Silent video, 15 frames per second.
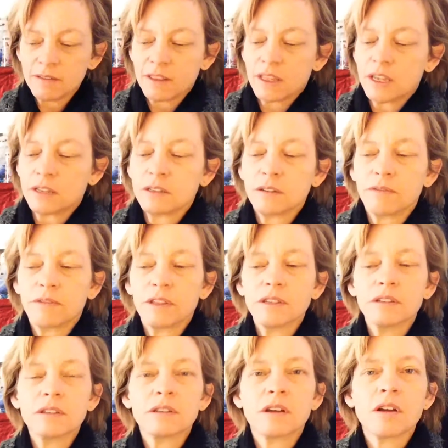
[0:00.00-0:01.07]
this is a
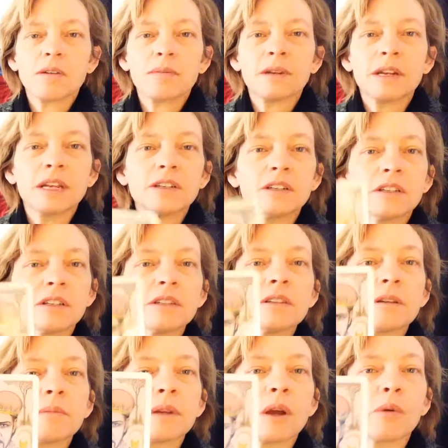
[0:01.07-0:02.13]
combination, this could be a
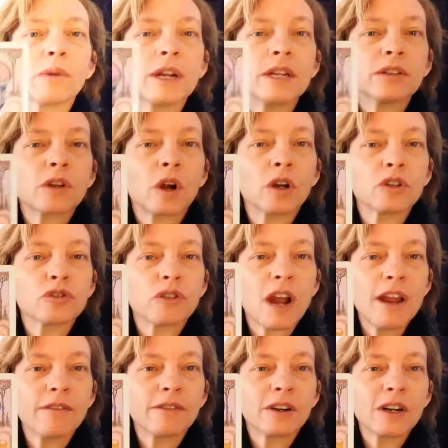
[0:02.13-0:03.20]
race car
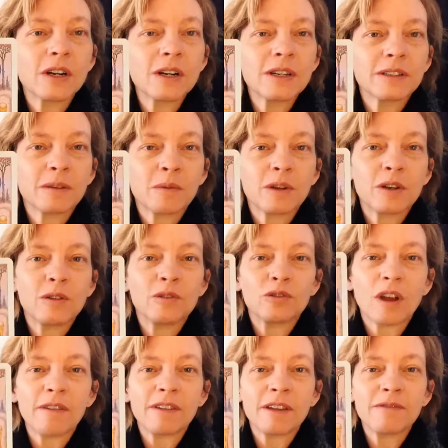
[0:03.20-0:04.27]
driver, someone who's driving
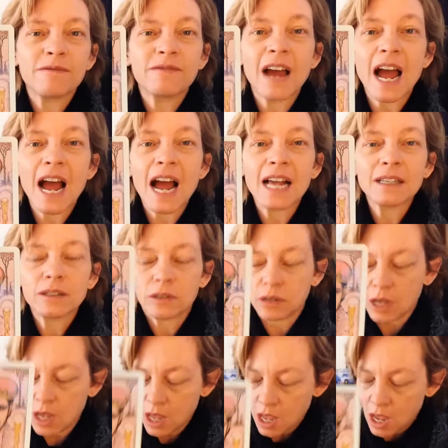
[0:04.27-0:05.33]
fast,
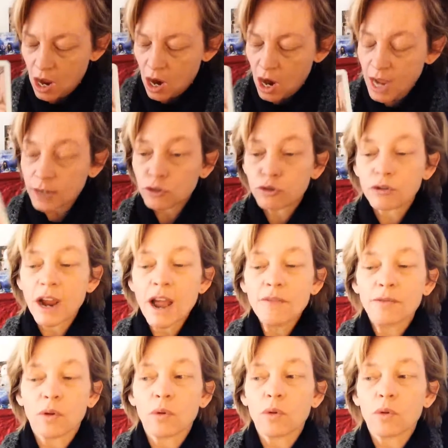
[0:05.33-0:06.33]
and travel, all right?